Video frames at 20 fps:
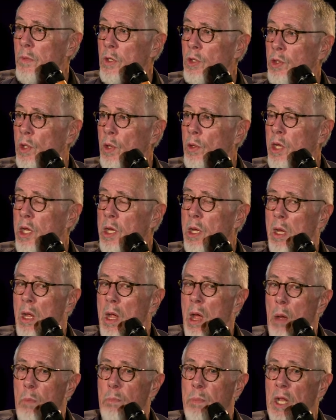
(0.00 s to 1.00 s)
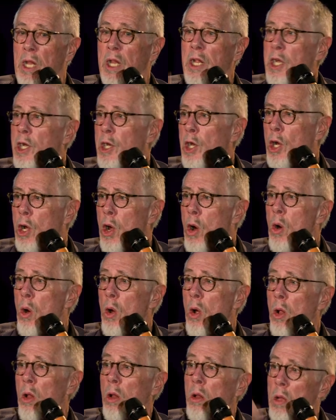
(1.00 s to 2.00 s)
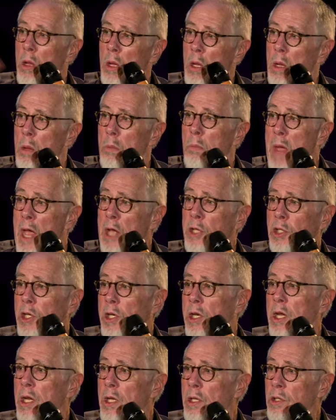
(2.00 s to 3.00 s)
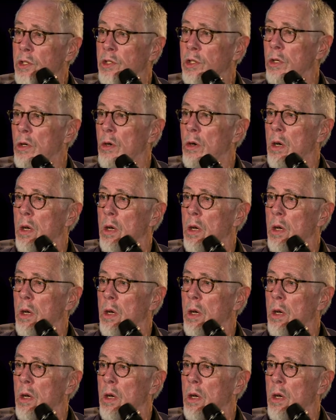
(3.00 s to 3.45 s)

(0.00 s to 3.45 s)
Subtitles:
So the ability to call Mexicans